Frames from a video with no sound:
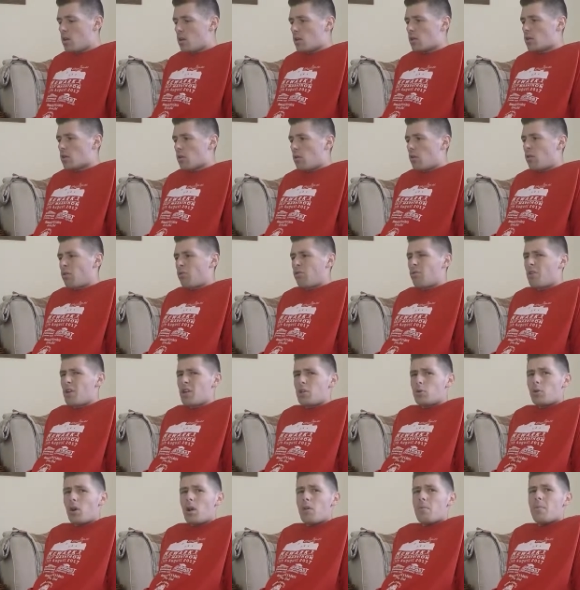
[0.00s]
So 3
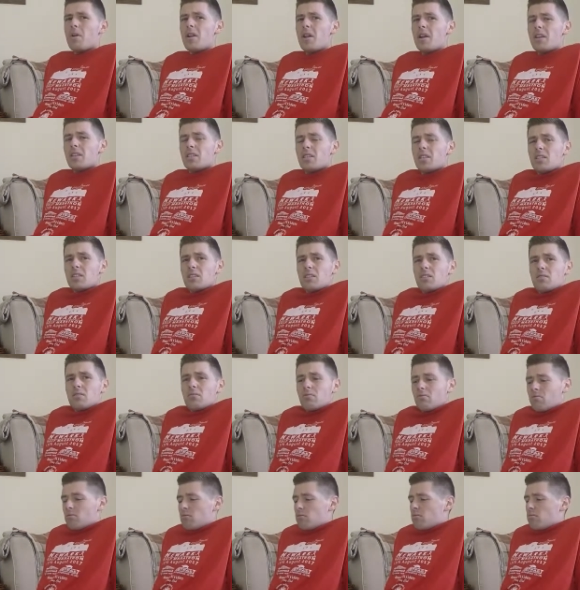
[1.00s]
20 minutes, it's
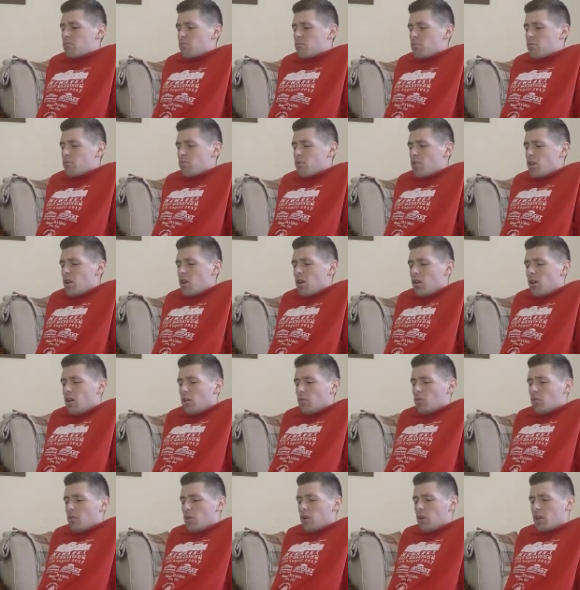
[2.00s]
pretty hard
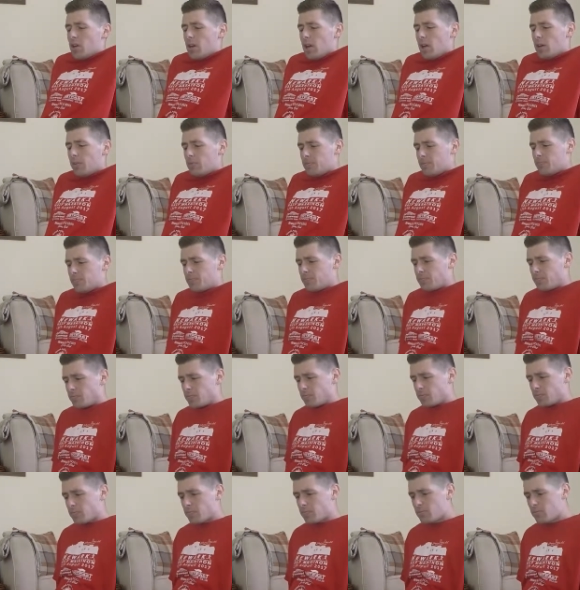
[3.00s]
workout.
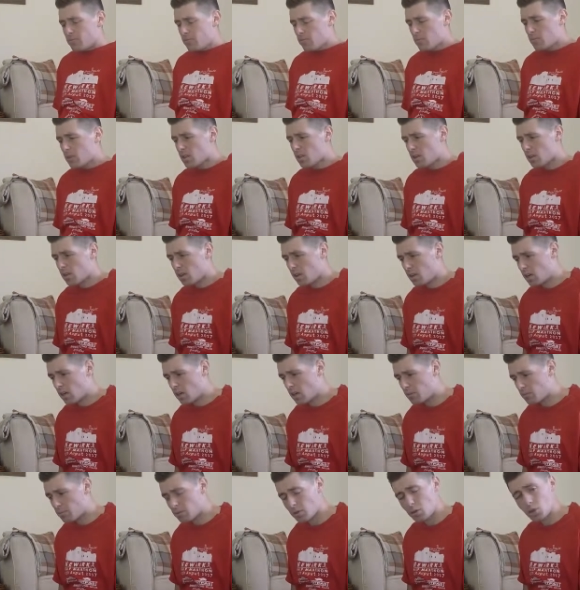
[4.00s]
So
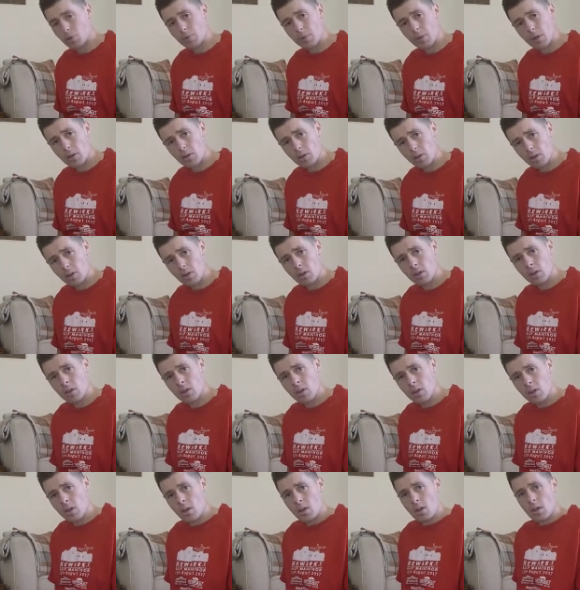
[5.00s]
it should be a good
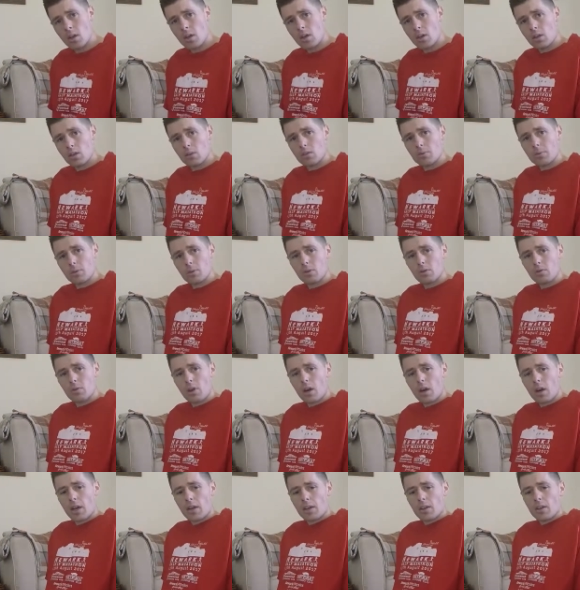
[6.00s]

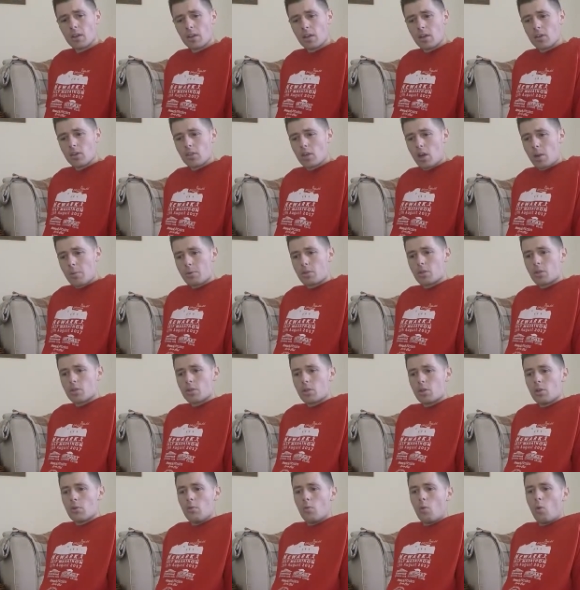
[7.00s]
ride. Just hope it's not
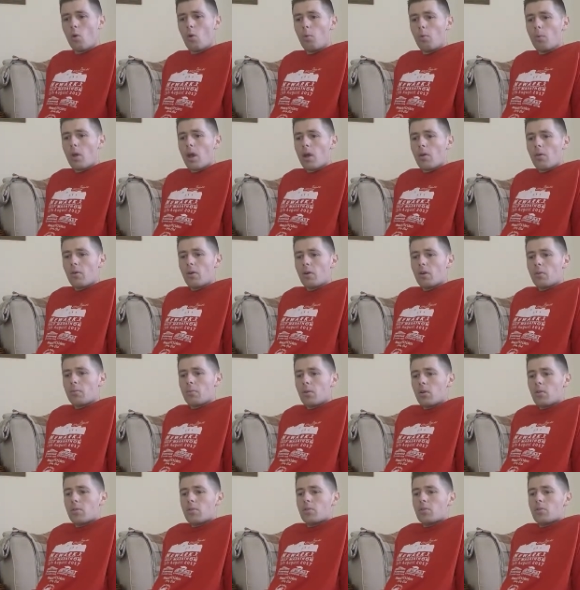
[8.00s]
too warm later on. I'll
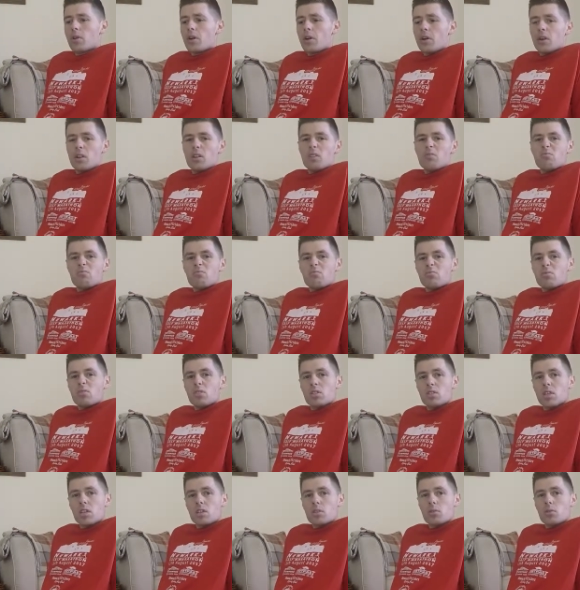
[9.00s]
probably be training at
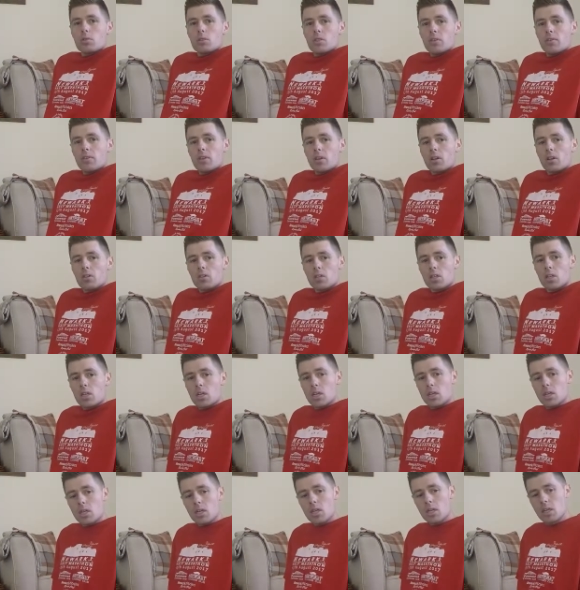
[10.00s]
6 or 7 o'clock tonight.